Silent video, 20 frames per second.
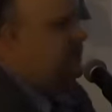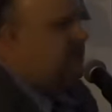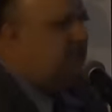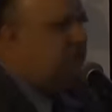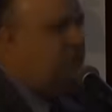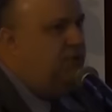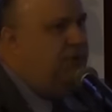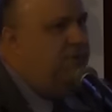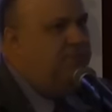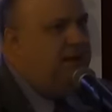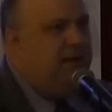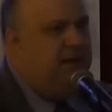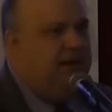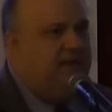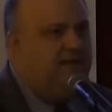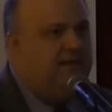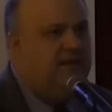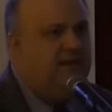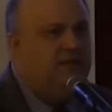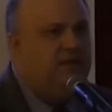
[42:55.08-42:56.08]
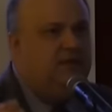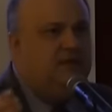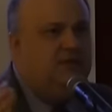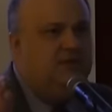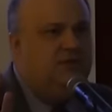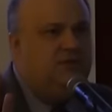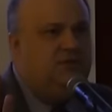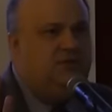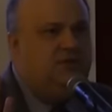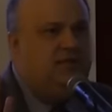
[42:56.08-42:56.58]
this repeat
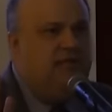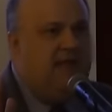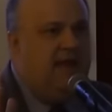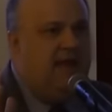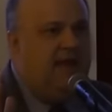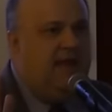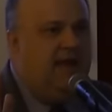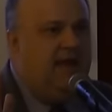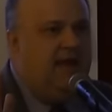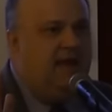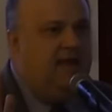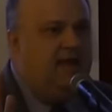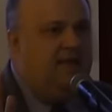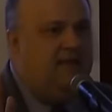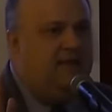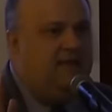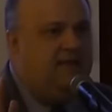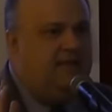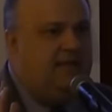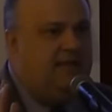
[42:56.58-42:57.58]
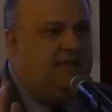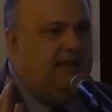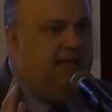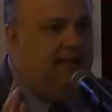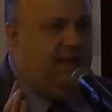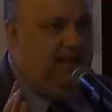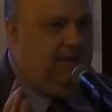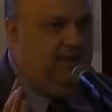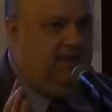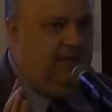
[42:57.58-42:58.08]
G A
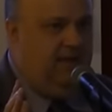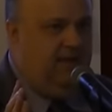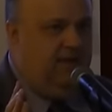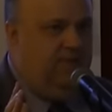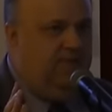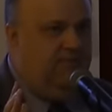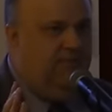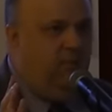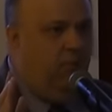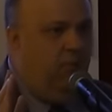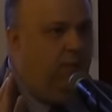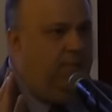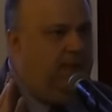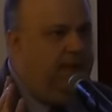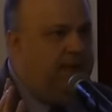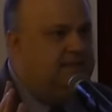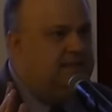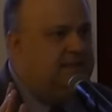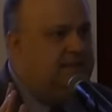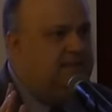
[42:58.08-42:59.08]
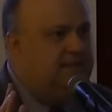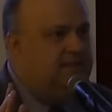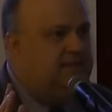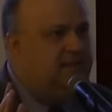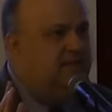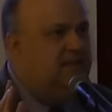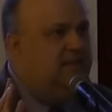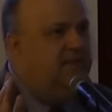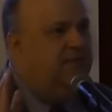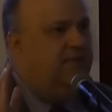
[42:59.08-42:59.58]
T A. Four
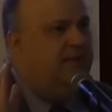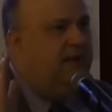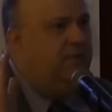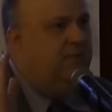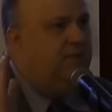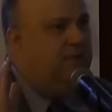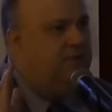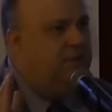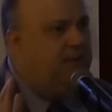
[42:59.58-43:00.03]
bases that